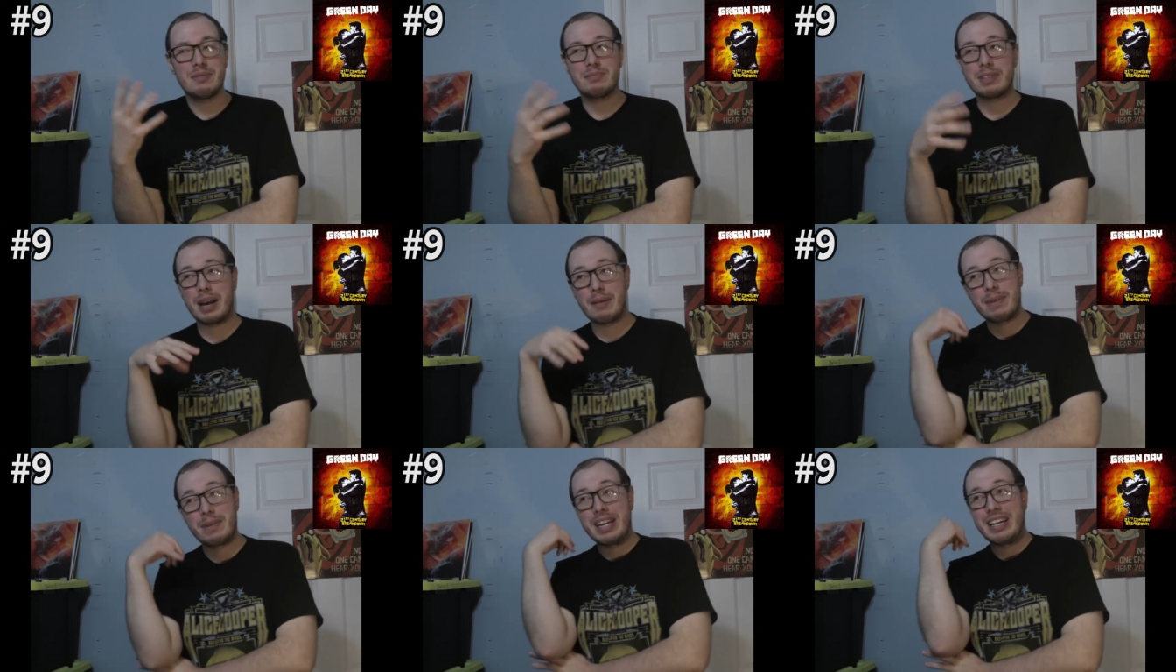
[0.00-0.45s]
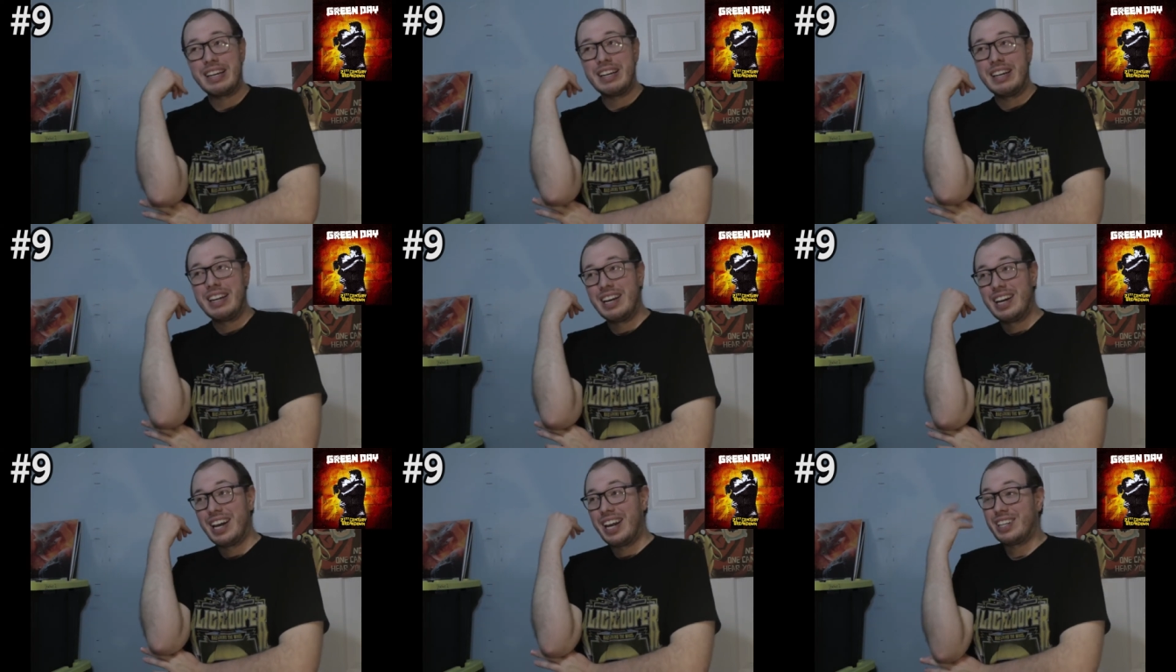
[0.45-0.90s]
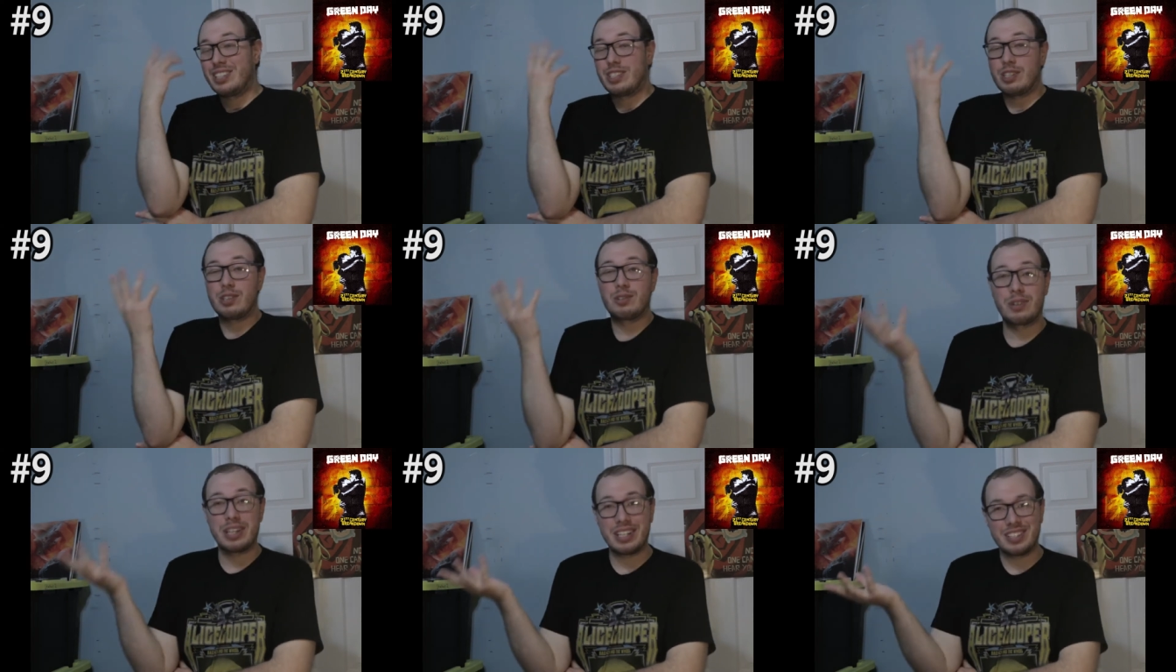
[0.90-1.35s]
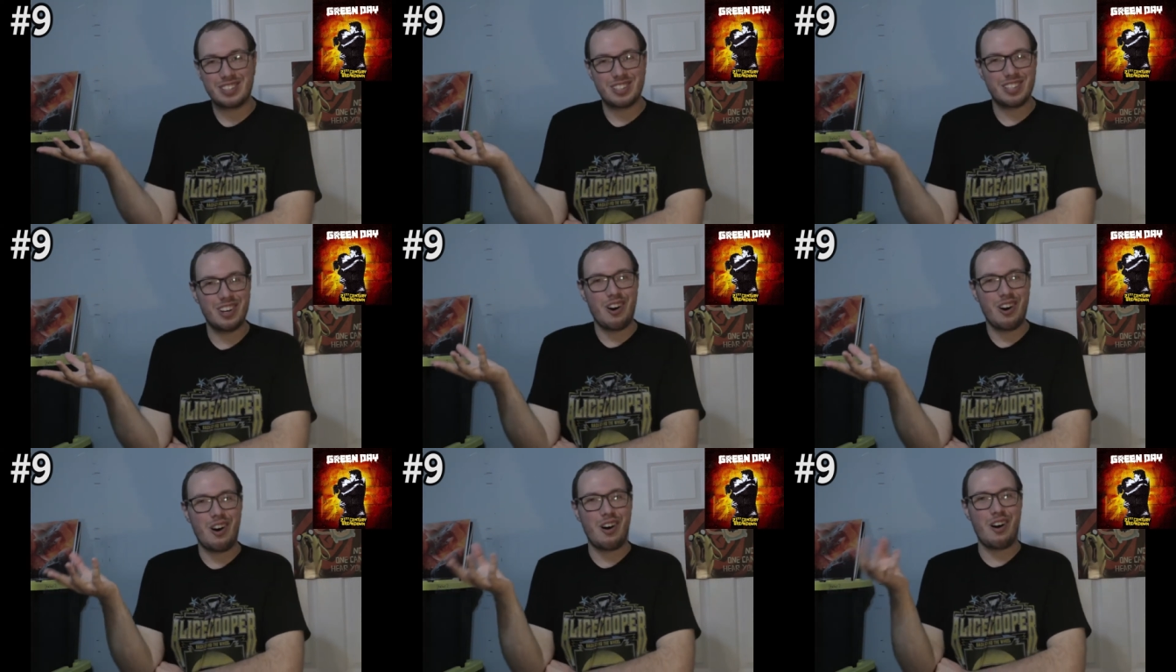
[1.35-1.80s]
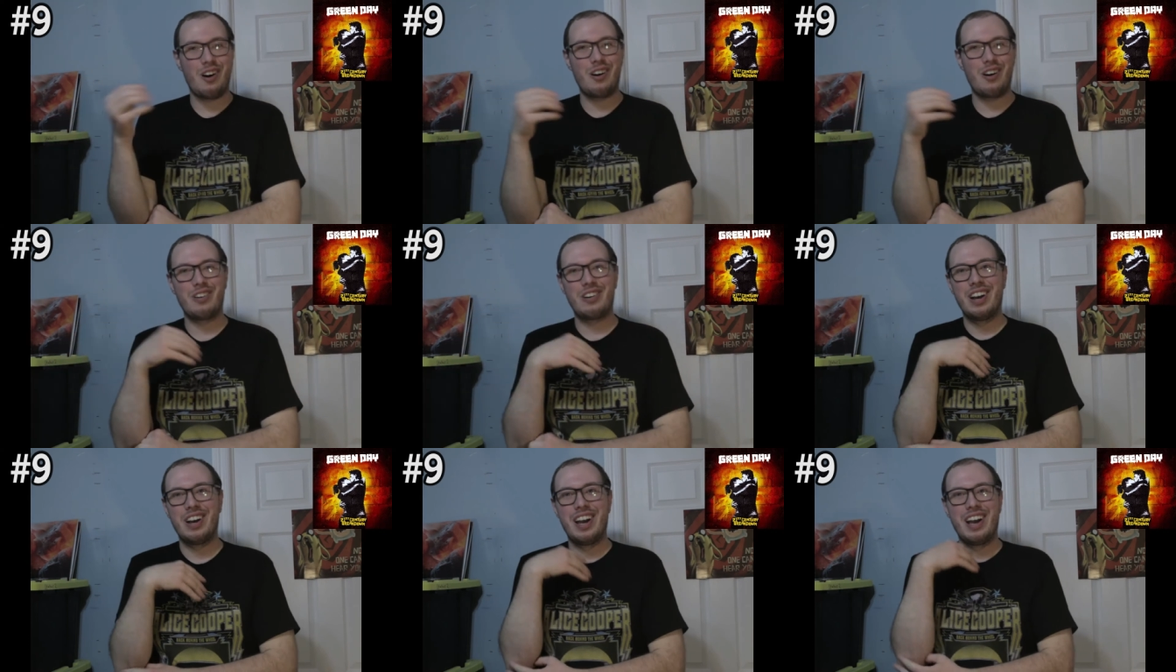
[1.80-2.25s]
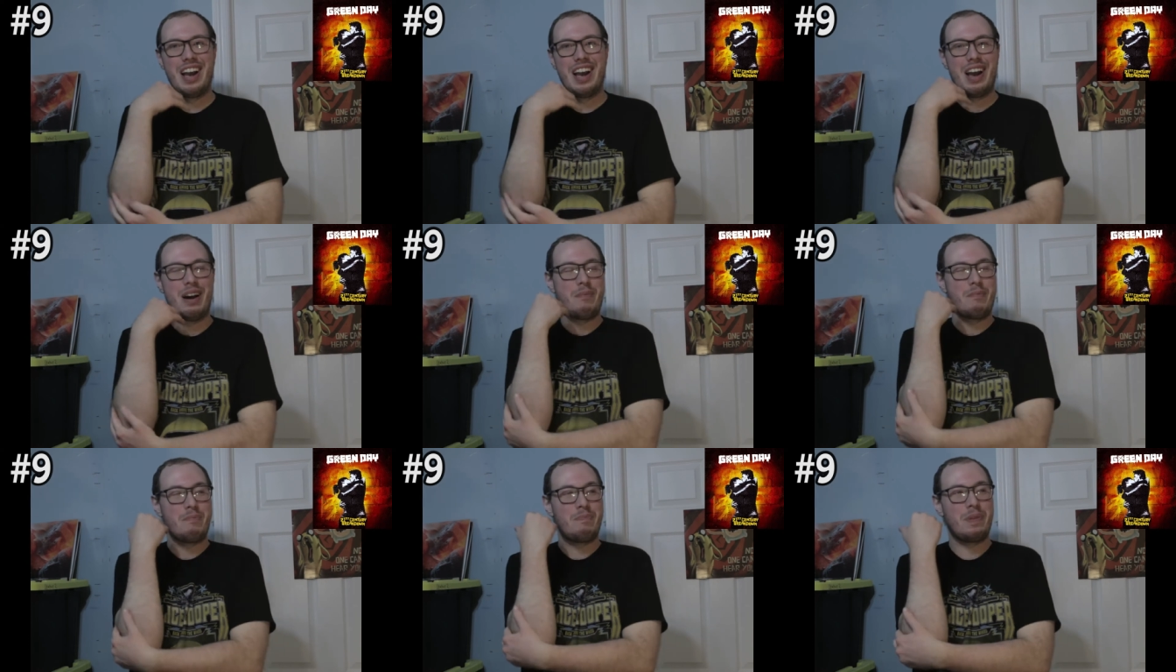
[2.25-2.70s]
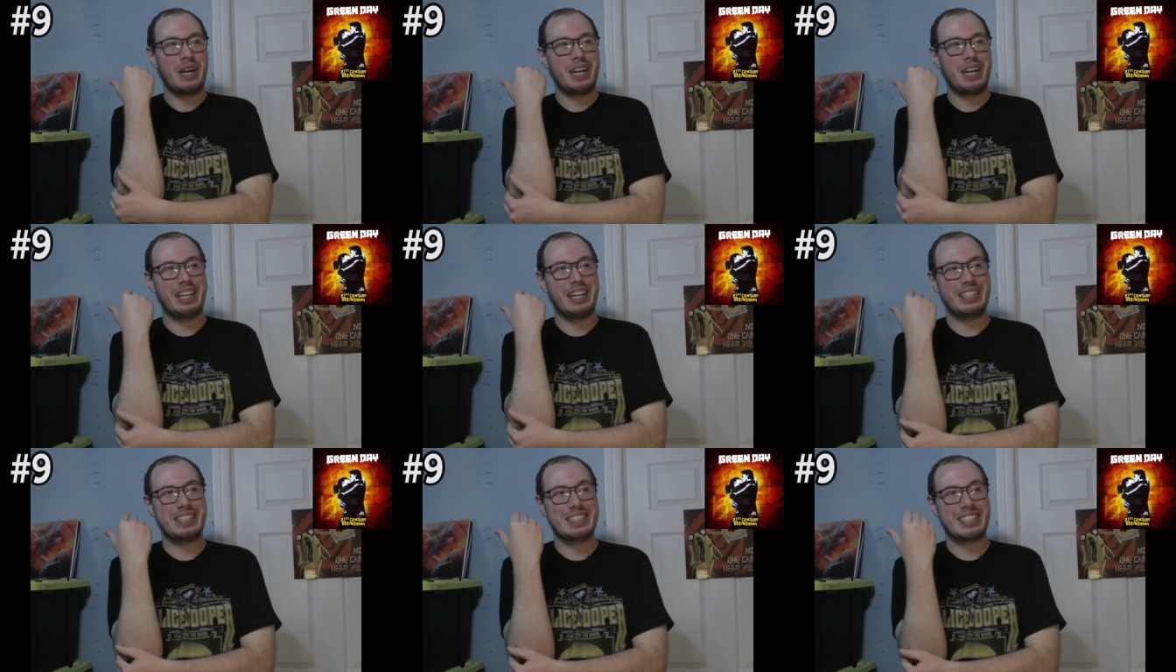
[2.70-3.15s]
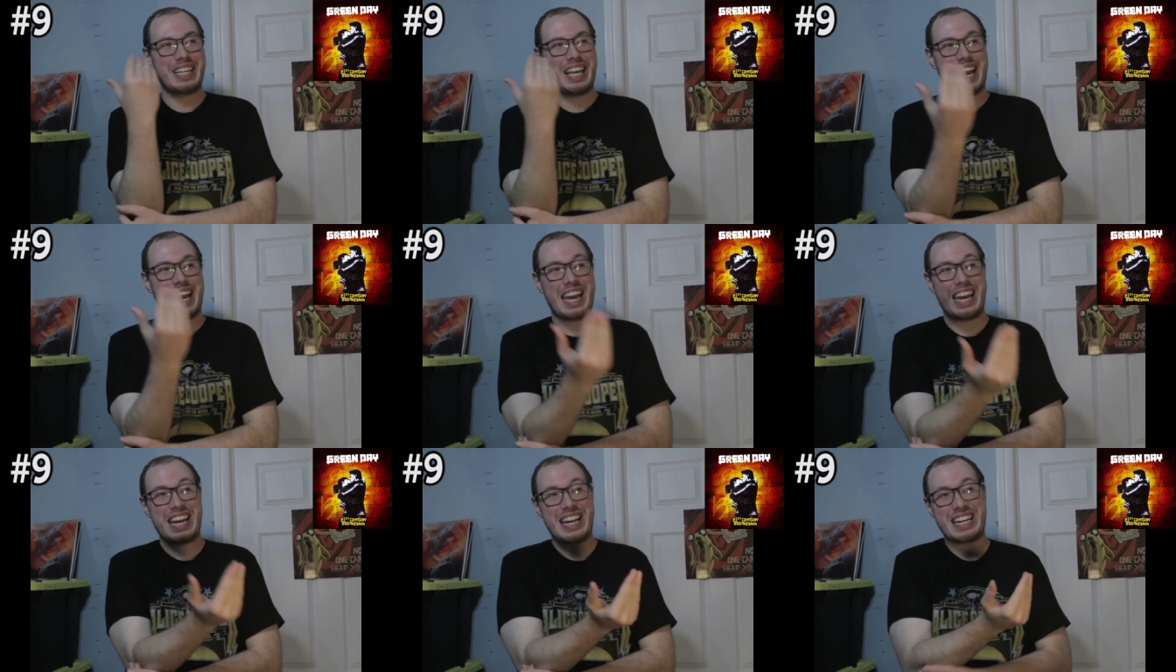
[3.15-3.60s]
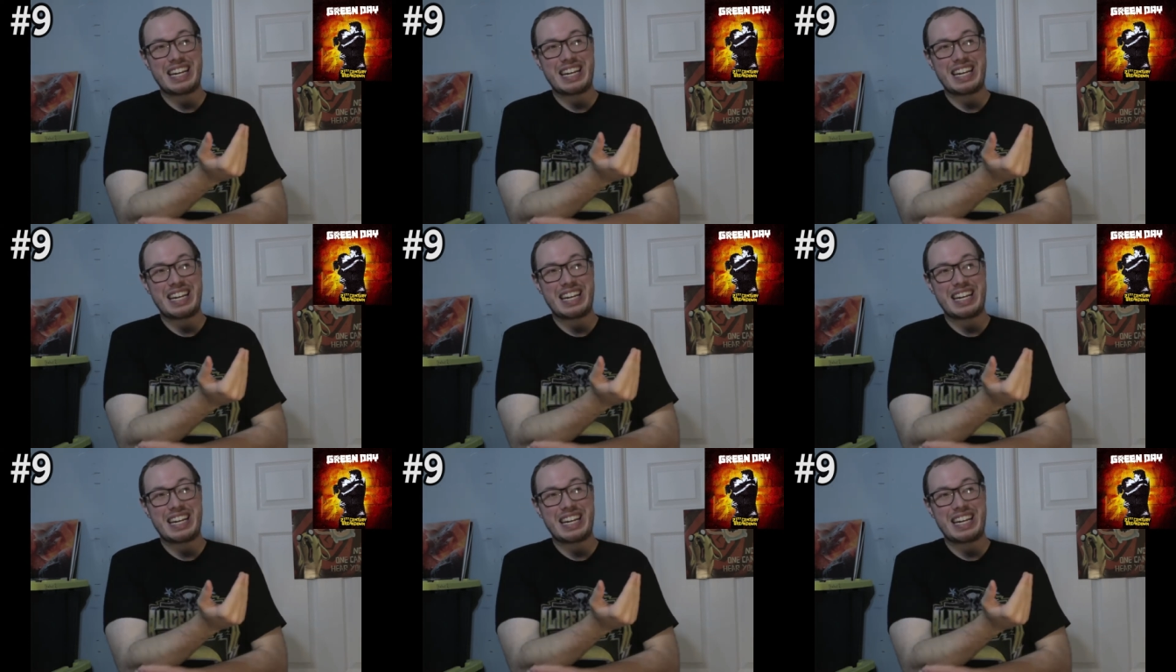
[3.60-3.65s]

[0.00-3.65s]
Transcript: I mean, it's a great song, but it's like